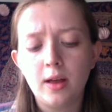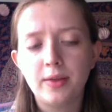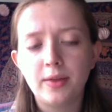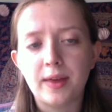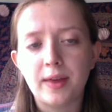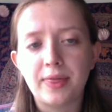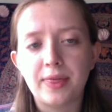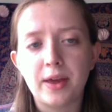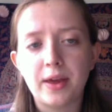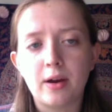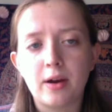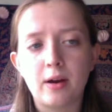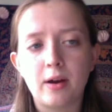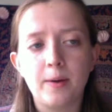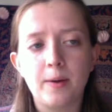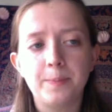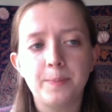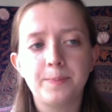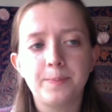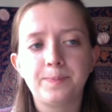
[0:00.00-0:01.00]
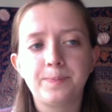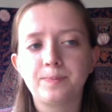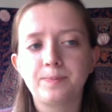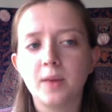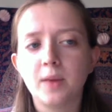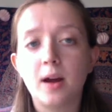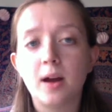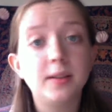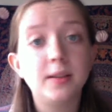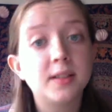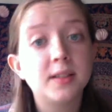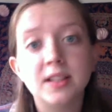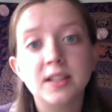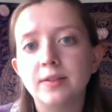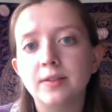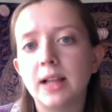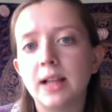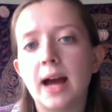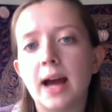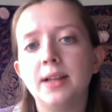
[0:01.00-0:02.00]
that they're
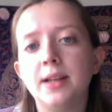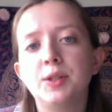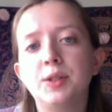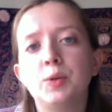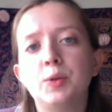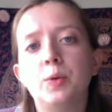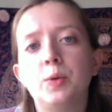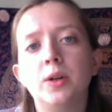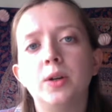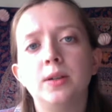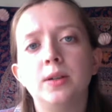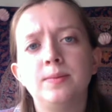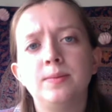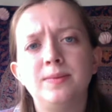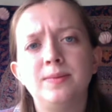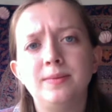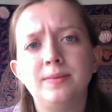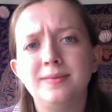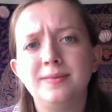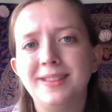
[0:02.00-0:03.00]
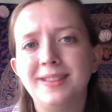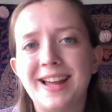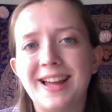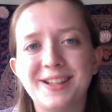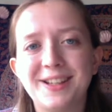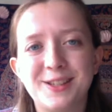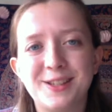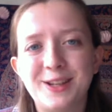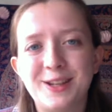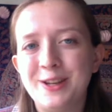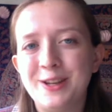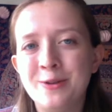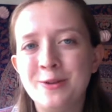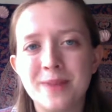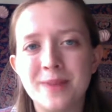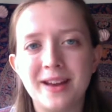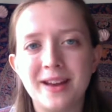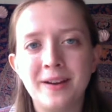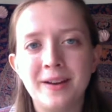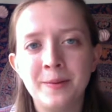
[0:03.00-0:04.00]
uncivilized or less
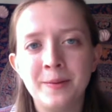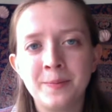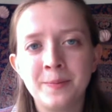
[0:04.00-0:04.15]
human.